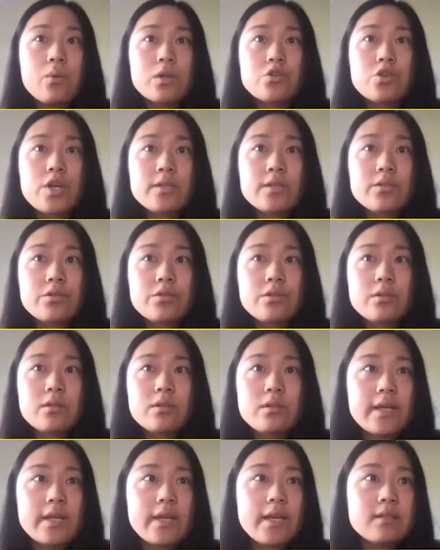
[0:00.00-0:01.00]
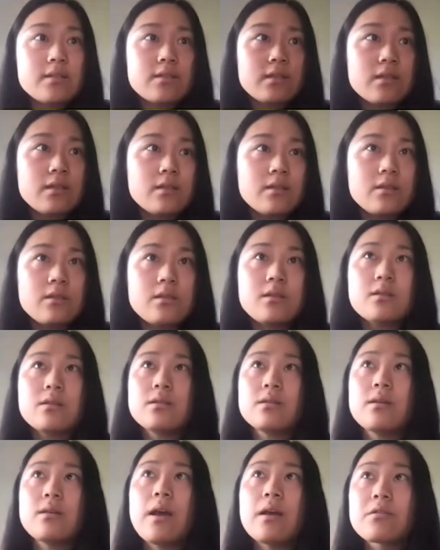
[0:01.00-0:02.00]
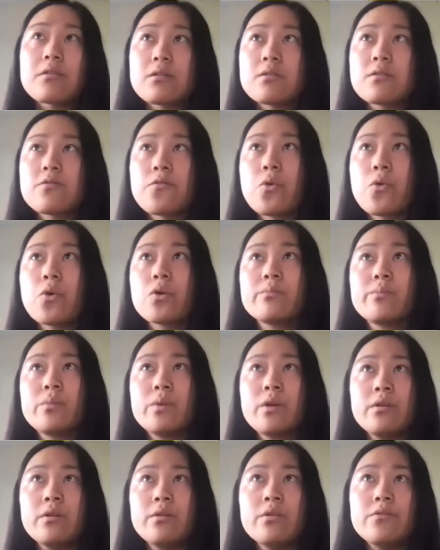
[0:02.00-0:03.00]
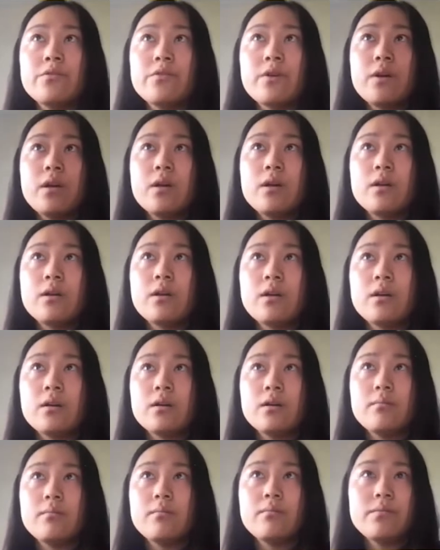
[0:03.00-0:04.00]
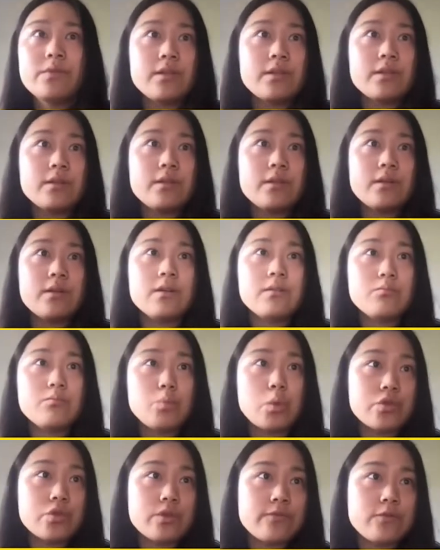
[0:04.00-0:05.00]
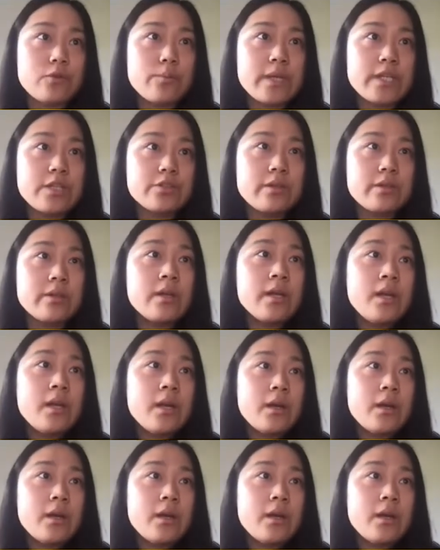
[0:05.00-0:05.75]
we're trying to look at the other form of the mutual information,